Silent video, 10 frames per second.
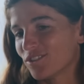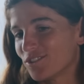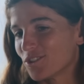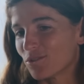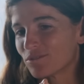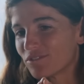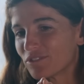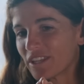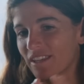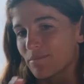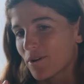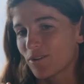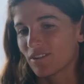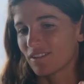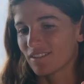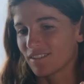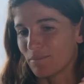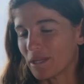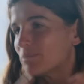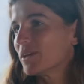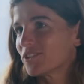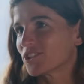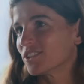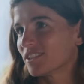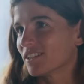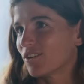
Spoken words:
don't forget about the big picture